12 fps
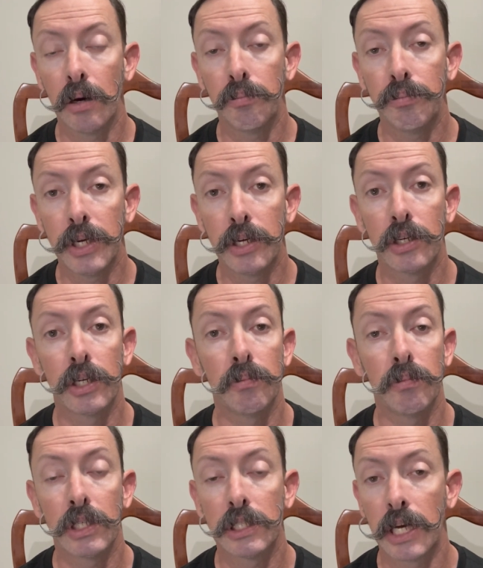beard and
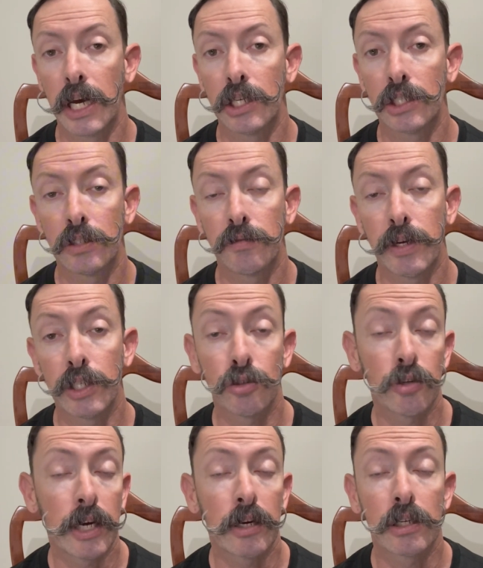mustache facial
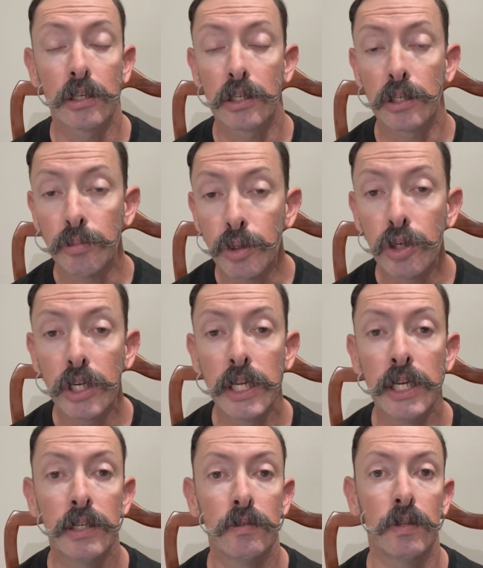hair
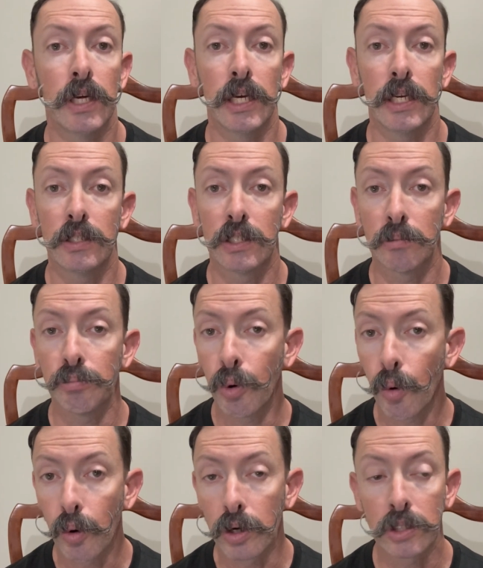community. They
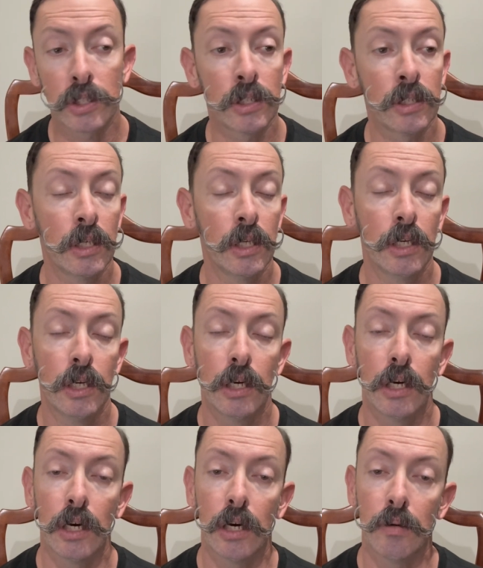support
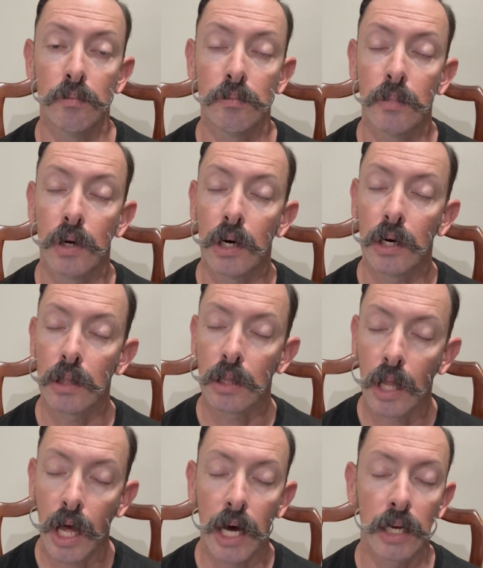a
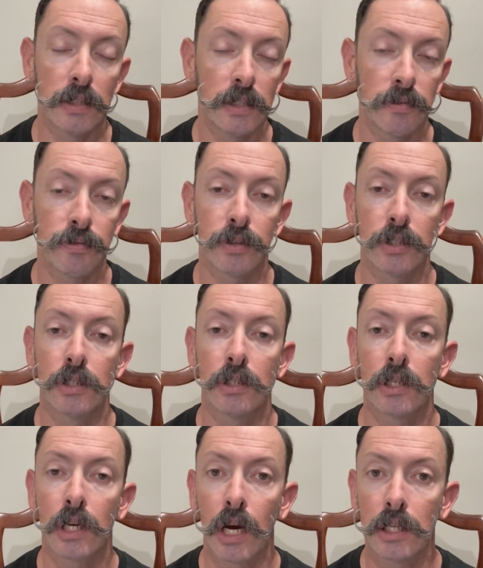lot of different
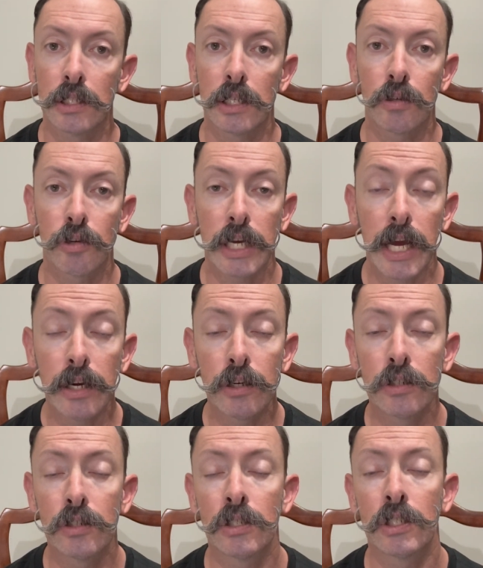content
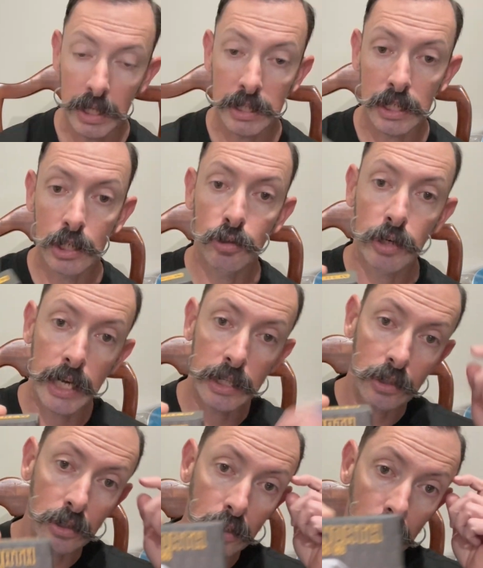creators. They did create the